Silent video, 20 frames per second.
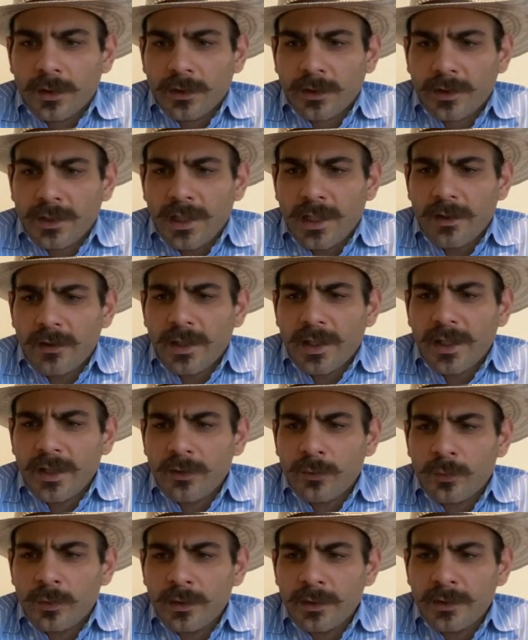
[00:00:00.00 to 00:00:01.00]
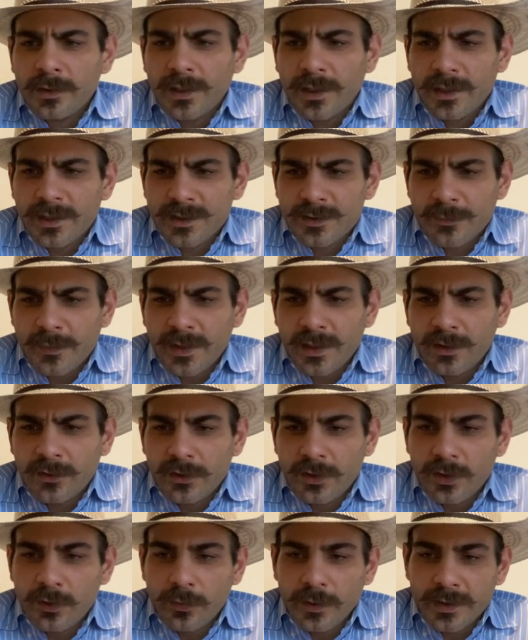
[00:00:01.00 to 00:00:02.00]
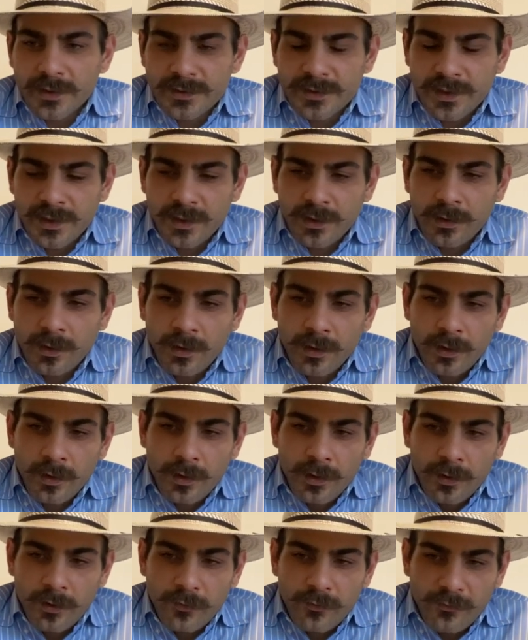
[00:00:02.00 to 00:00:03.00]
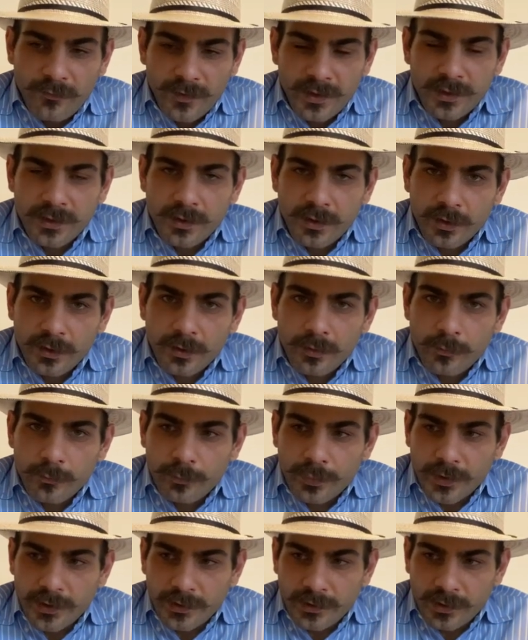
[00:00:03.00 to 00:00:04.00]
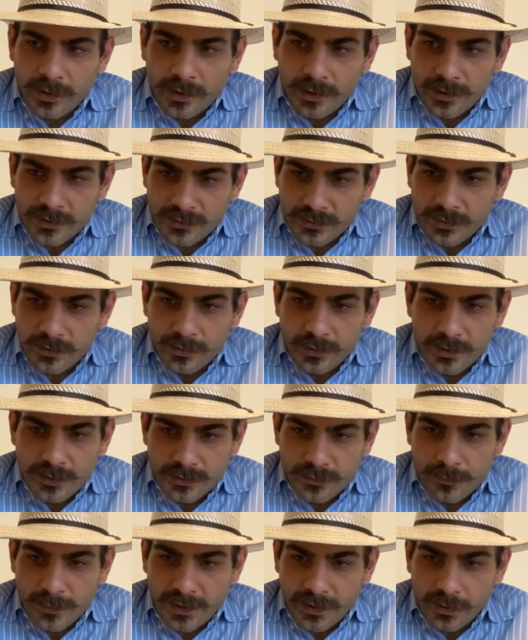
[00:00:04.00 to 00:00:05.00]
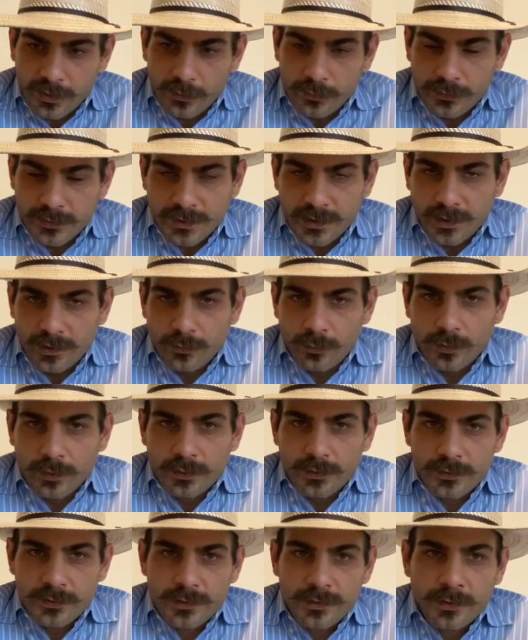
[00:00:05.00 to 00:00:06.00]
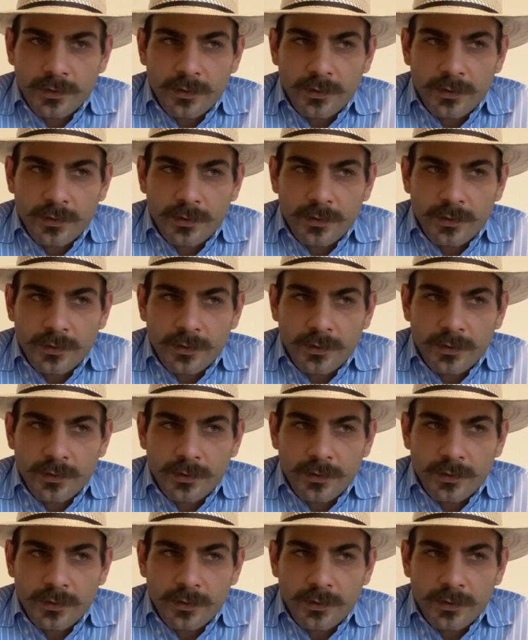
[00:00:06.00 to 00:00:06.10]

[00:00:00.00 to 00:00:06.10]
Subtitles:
Cowhide one that is made in the USA fit good, but not as good as my goatskin ones.